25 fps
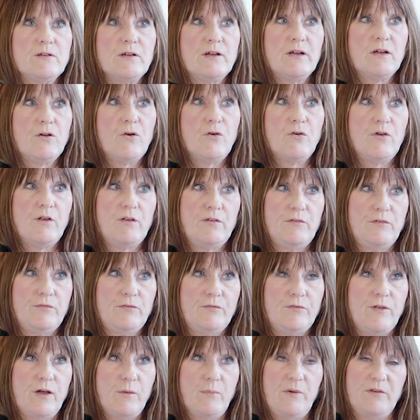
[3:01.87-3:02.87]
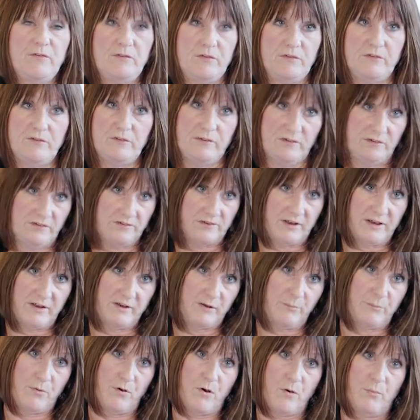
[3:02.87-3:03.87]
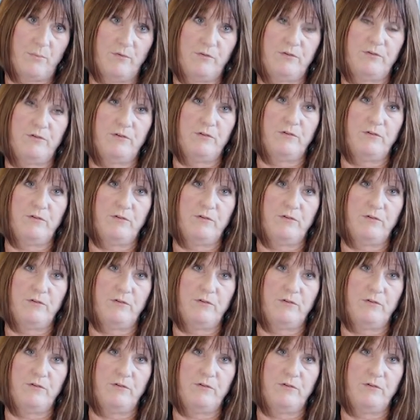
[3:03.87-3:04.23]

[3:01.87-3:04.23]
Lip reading: I went into the design department